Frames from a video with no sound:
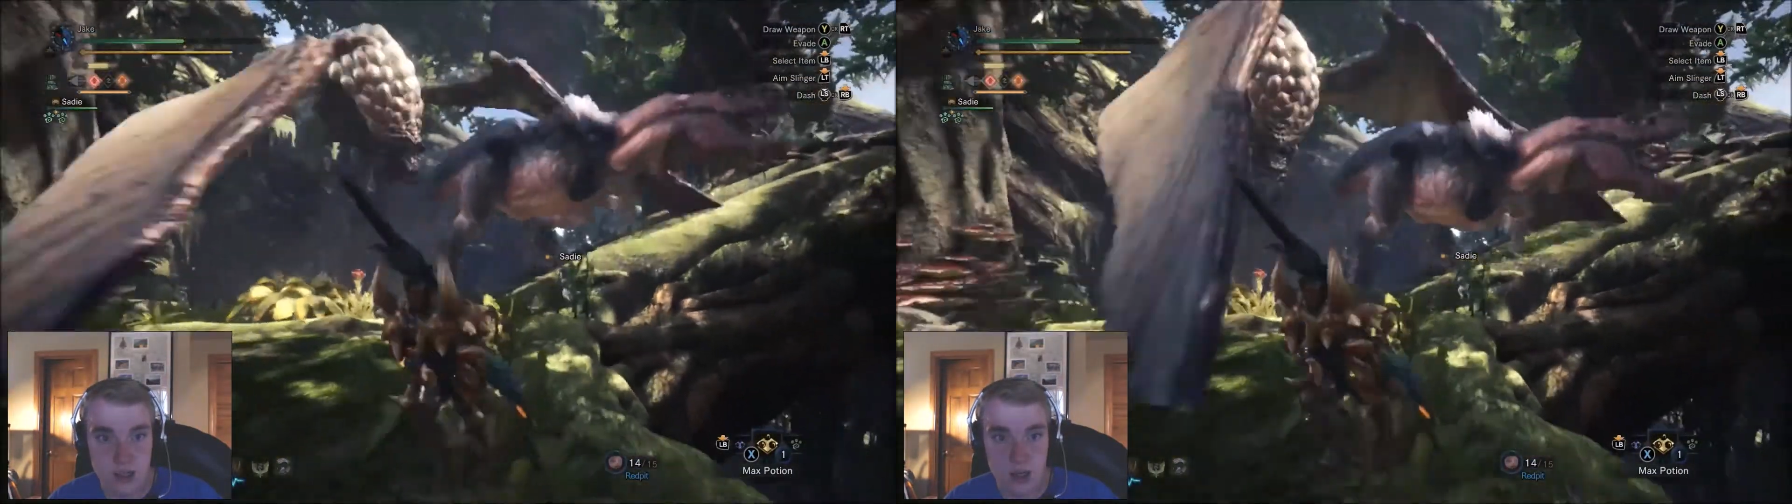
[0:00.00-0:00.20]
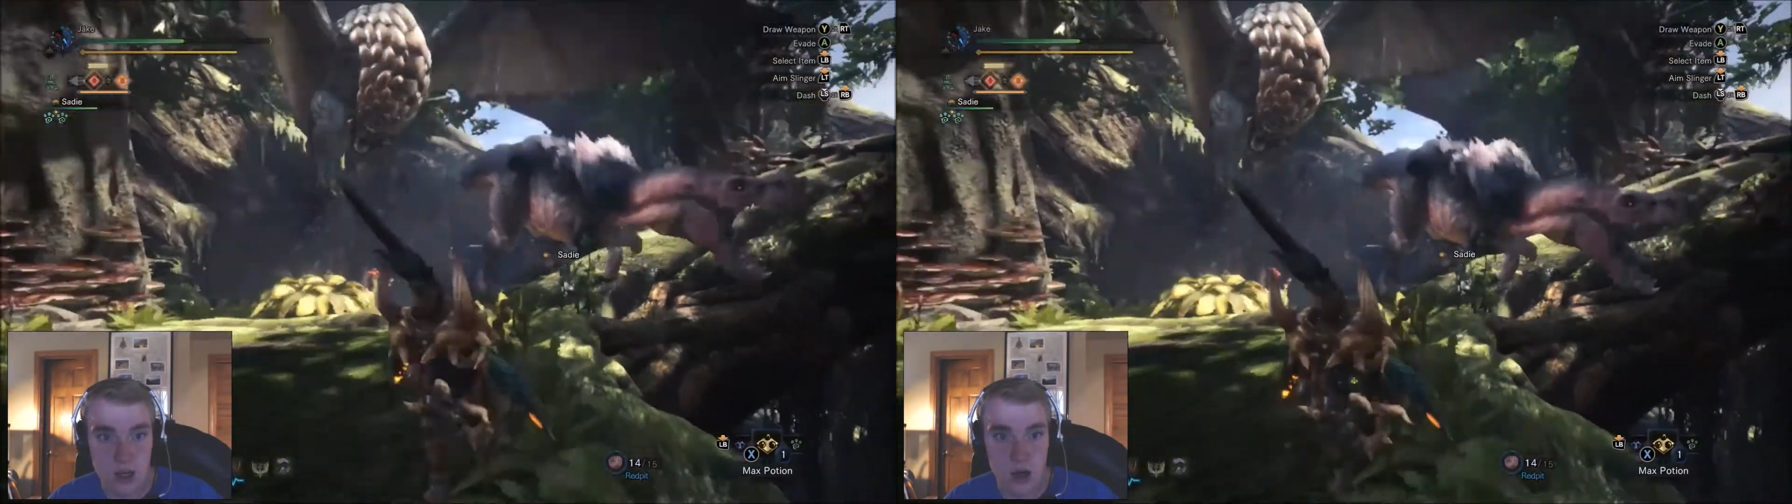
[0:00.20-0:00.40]

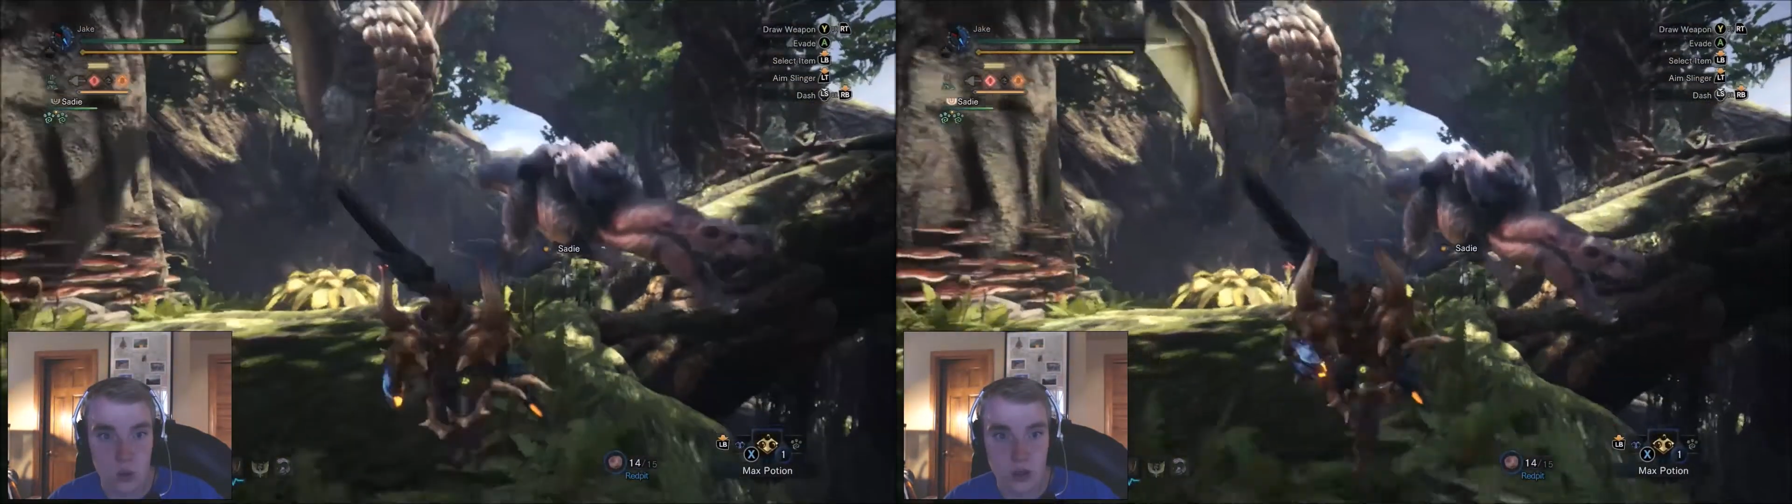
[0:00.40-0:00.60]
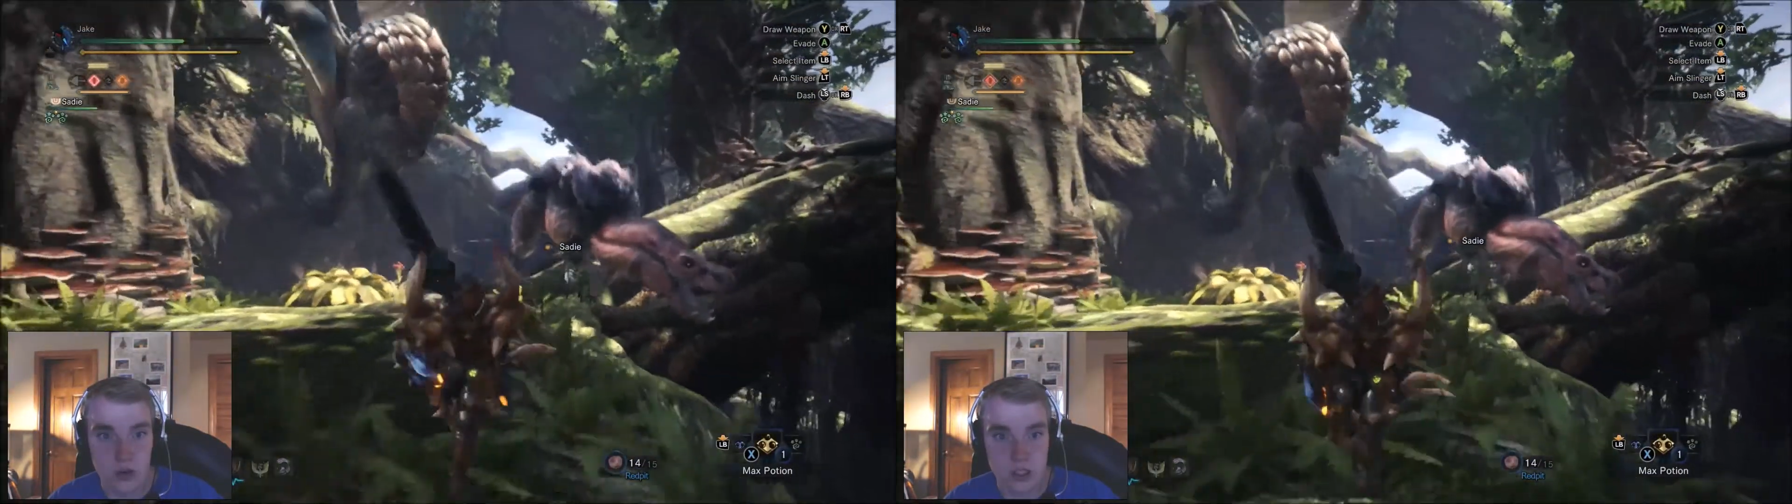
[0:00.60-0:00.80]

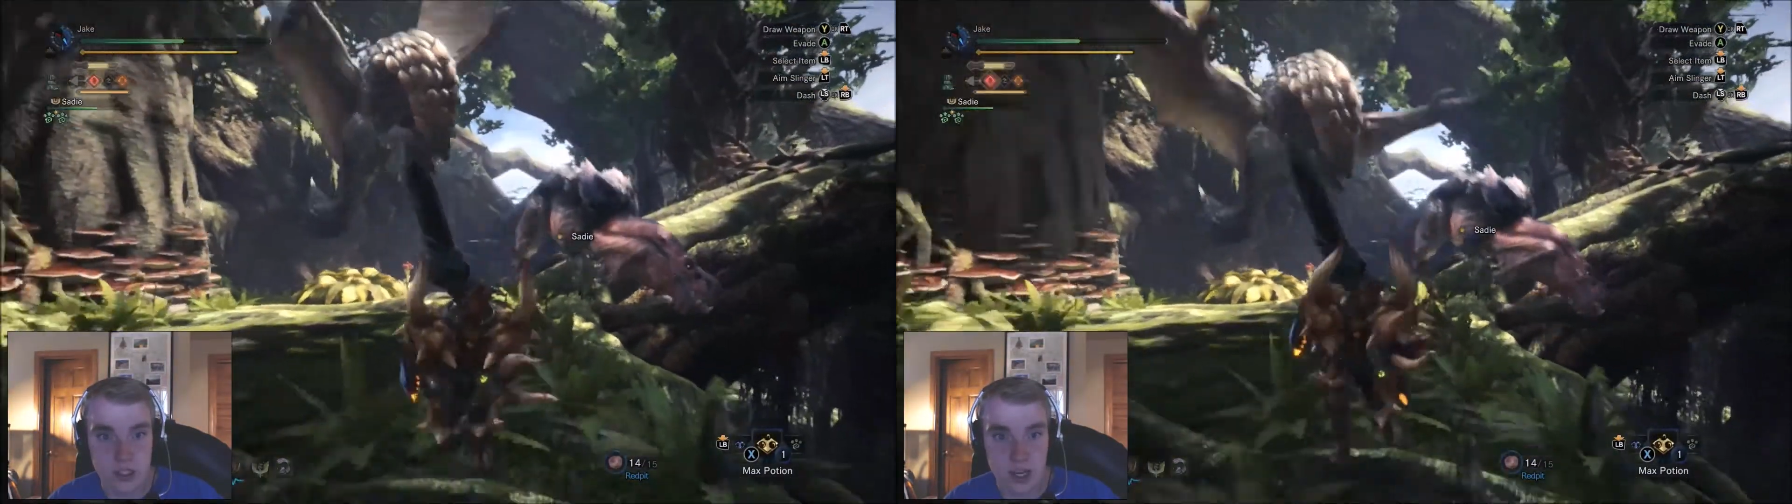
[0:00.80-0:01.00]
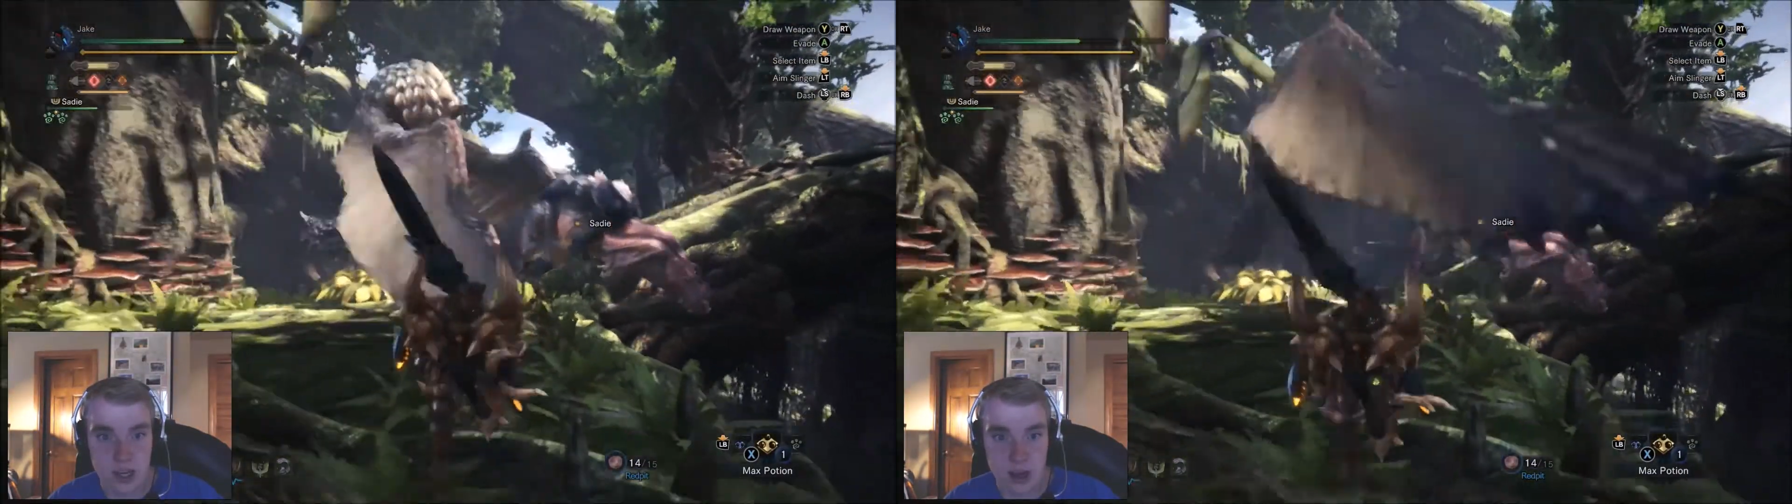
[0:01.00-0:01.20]
What are you going to
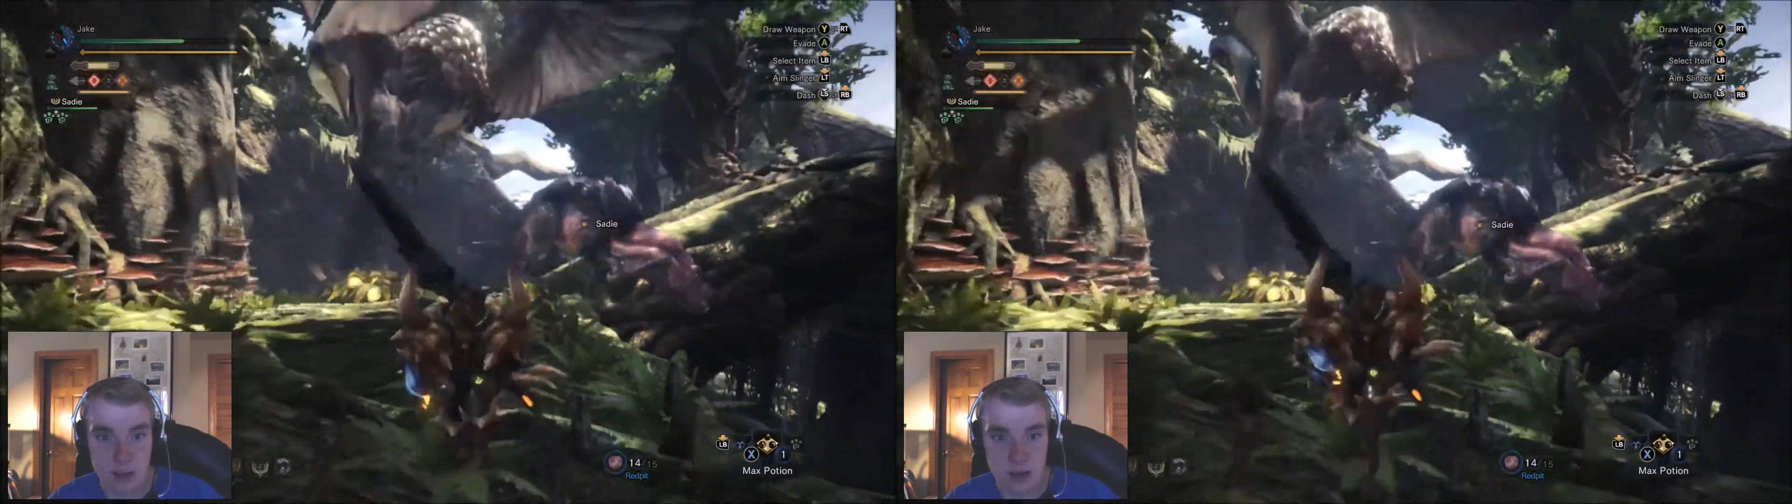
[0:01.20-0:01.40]
say to that,